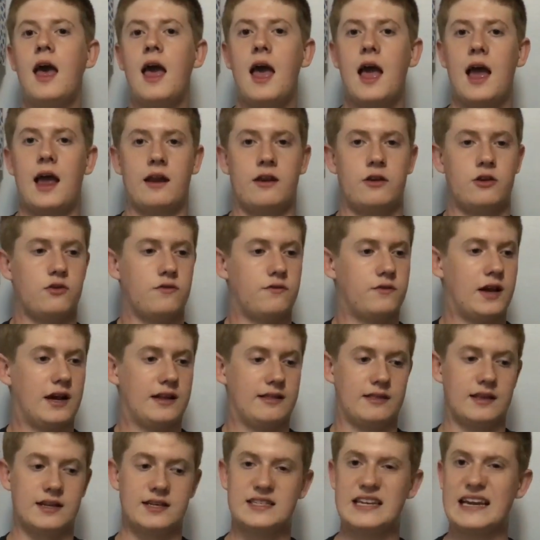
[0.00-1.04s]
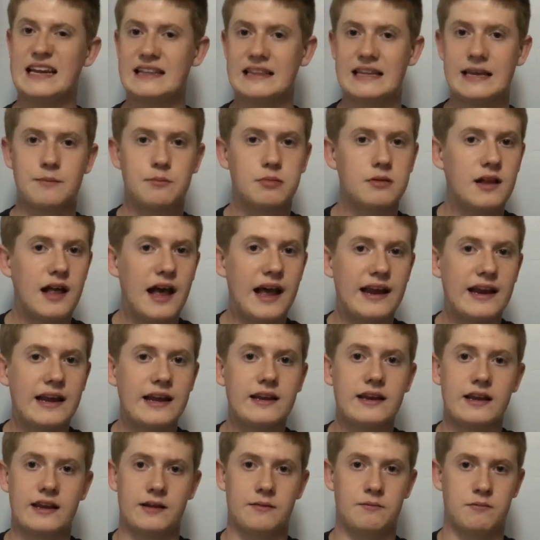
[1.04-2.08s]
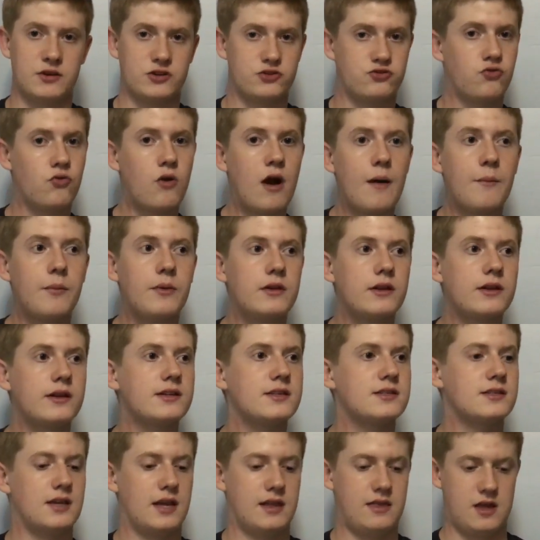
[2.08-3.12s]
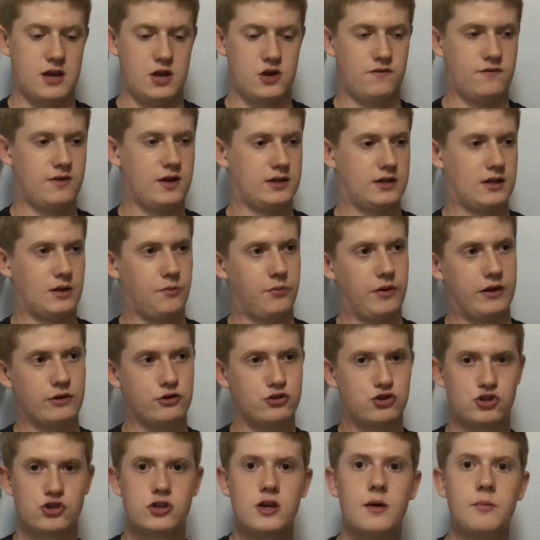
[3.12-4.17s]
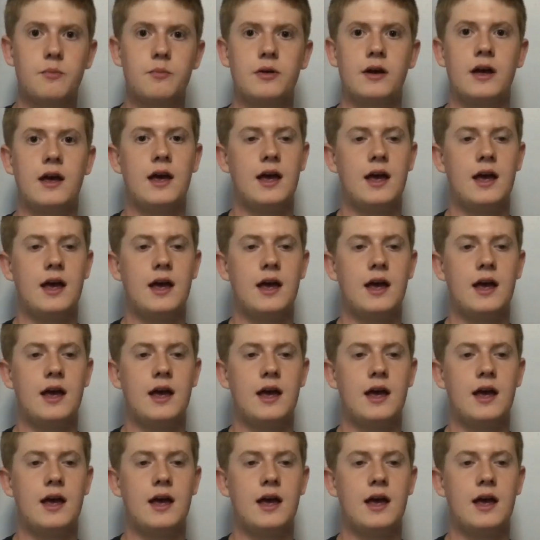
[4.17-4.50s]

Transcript: and you've got the Daily Planet in Metropolis, and then you've got the big ship,